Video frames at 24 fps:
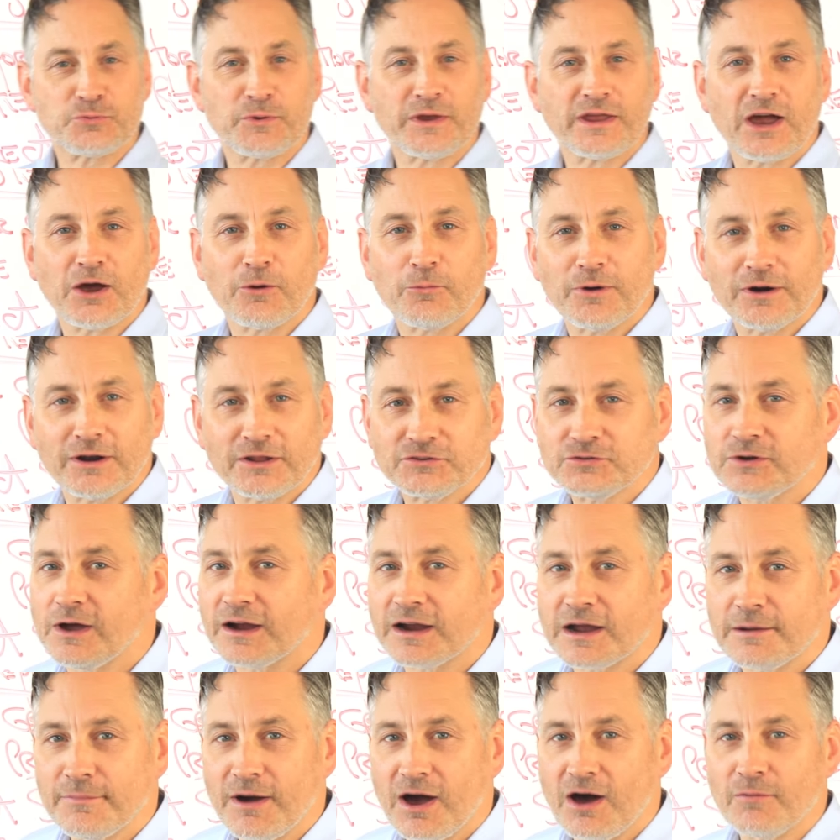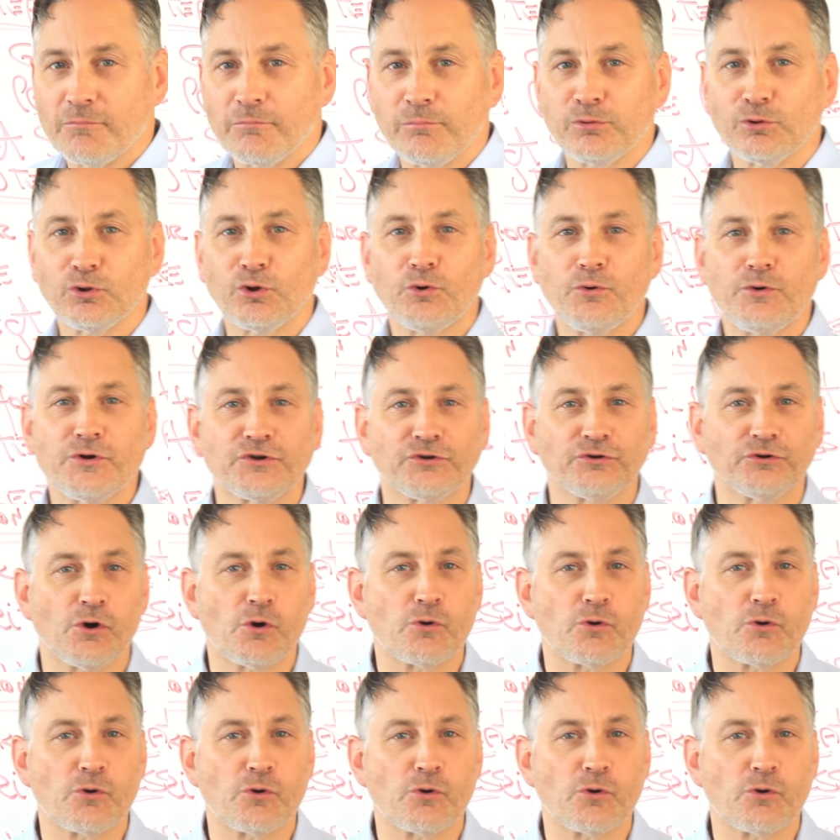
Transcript: week I want to talk about blowing your